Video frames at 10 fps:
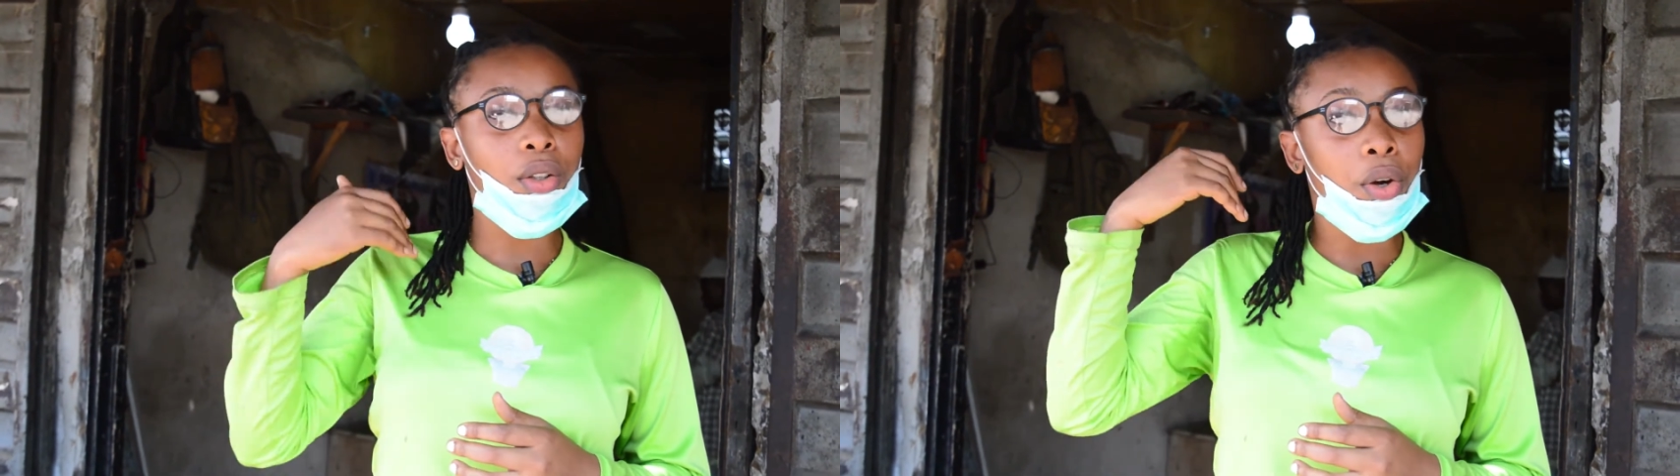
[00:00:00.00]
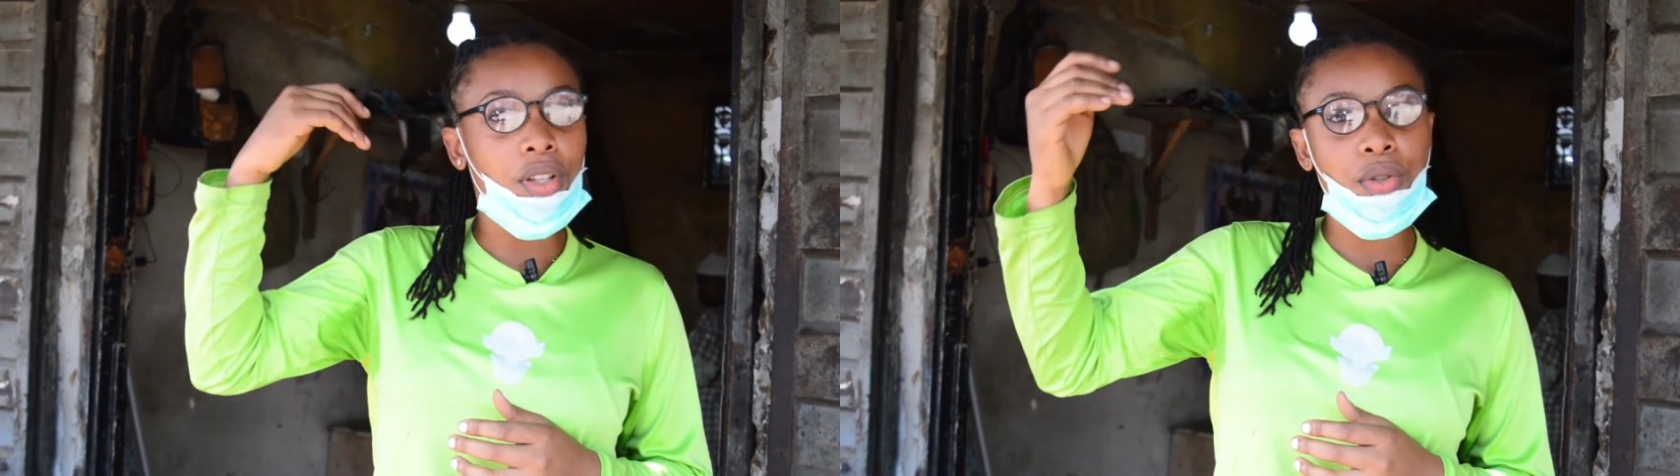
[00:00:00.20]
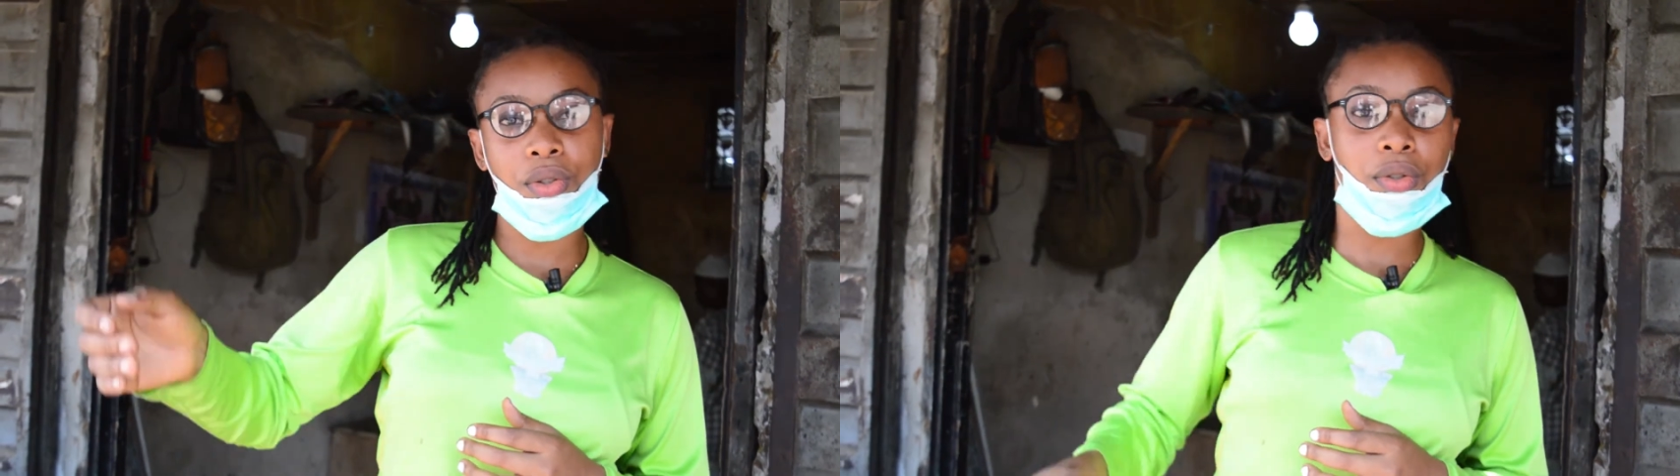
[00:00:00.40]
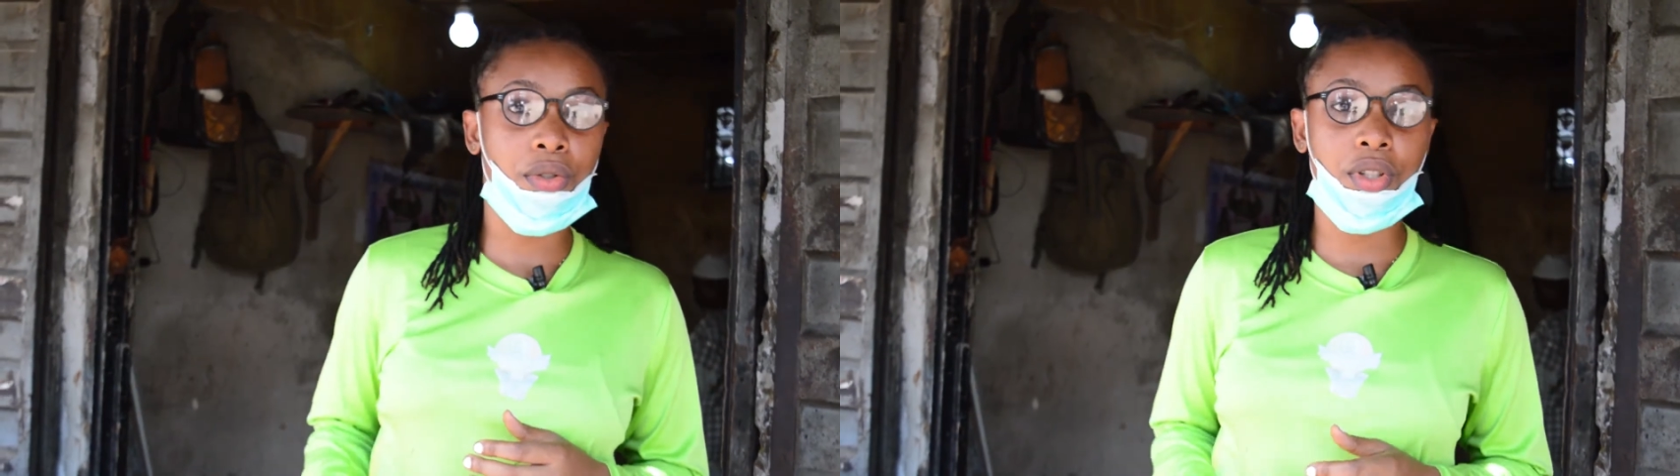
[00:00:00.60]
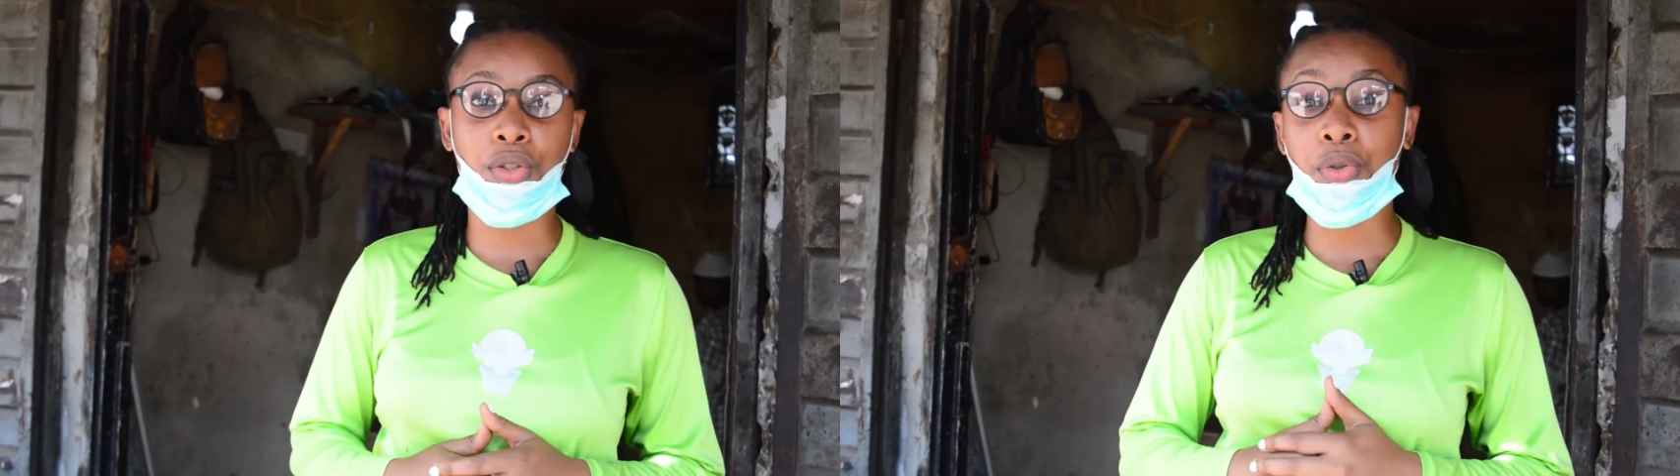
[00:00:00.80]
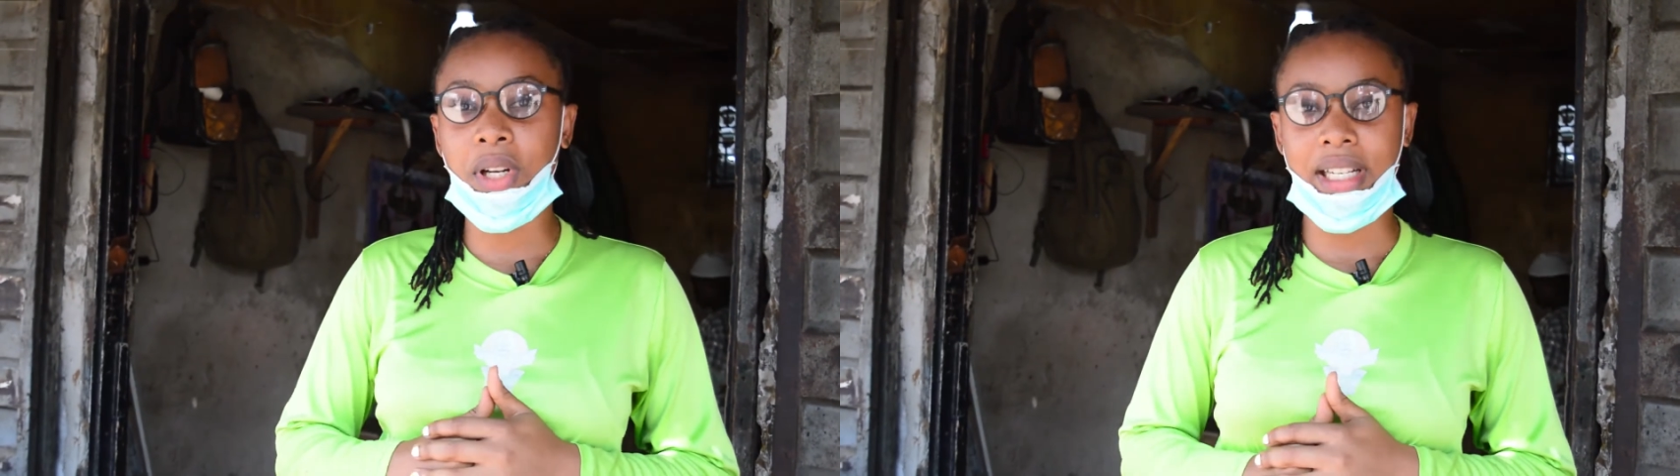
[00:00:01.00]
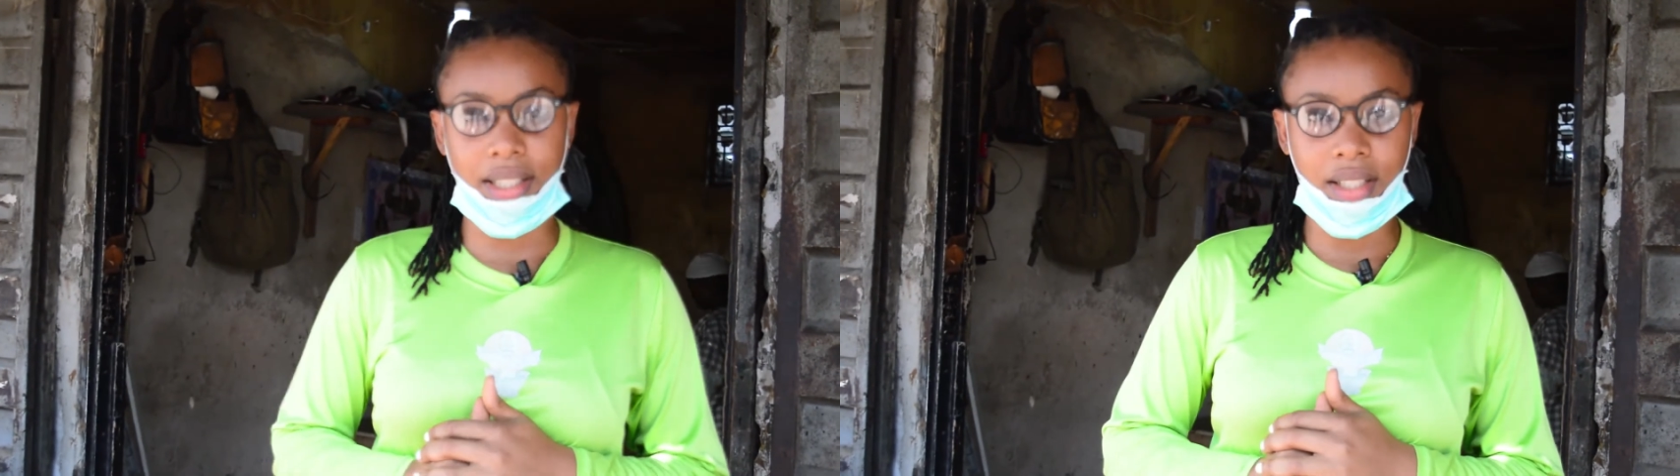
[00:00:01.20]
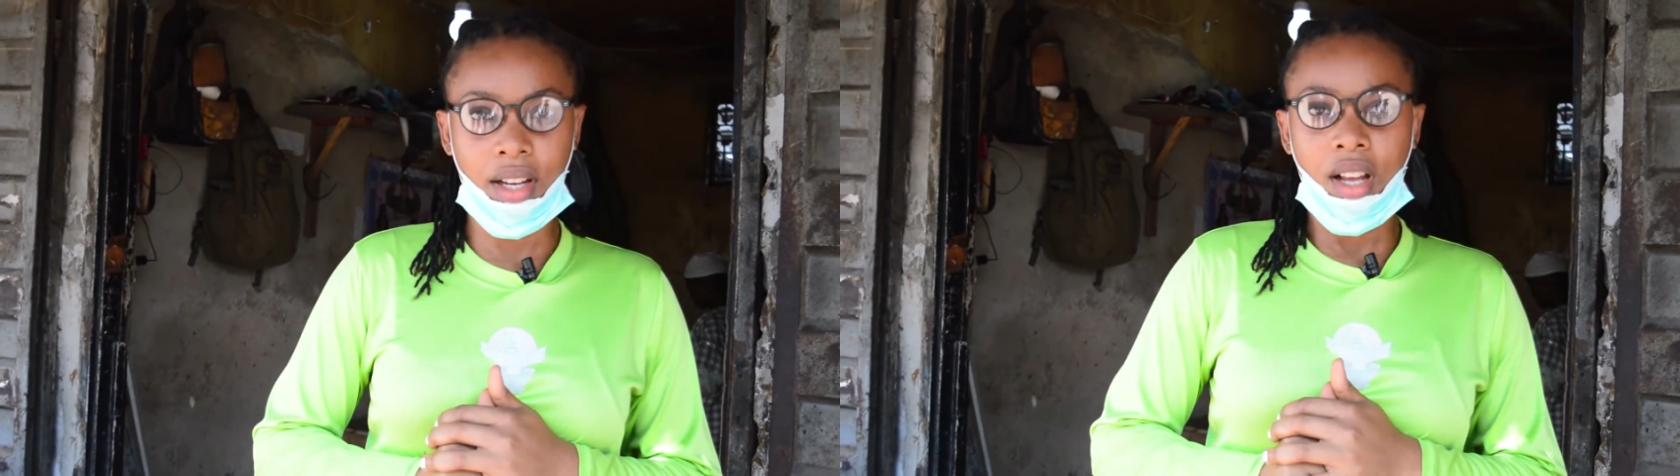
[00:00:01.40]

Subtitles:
going to the US.